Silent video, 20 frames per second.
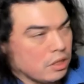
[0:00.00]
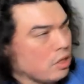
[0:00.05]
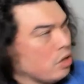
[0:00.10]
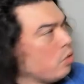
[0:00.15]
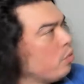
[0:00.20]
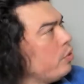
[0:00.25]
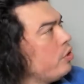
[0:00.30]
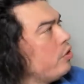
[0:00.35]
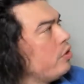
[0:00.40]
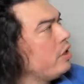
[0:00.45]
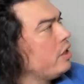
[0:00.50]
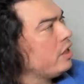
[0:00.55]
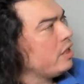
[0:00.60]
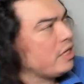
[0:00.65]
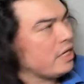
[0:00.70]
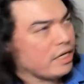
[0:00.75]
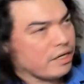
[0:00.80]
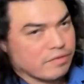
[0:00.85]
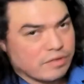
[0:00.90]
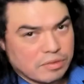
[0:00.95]
We know that a
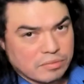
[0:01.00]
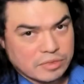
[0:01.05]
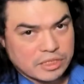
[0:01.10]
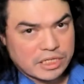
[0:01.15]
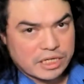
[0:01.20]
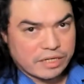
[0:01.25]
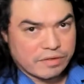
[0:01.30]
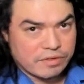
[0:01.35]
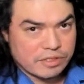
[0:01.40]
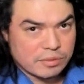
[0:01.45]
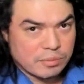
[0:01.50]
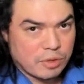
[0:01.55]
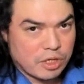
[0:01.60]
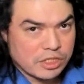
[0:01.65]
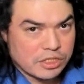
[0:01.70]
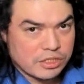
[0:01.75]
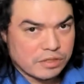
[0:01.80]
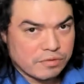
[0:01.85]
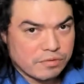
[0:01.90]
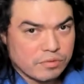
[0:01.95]
negative times a negative is
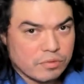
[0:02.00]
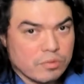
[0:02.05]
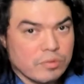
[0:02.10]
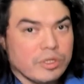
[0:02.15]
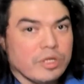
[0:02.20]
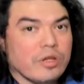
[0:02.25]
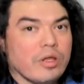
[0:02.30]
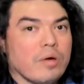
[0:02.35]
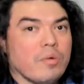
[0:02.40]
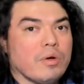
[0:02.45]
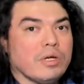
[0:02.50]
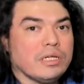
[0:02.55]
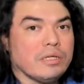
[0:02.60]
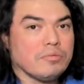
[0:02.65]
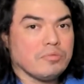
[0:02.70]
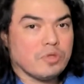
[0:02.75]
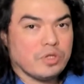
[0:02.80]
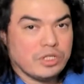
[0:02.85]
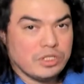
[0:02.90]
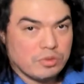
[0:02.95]
positive. We know that 1 times
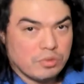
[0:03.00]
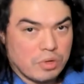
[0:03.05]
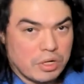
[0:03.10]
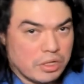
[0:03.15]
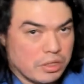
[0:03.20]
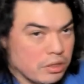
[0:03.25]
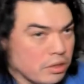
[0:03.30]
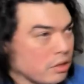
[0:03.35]
1 is 1.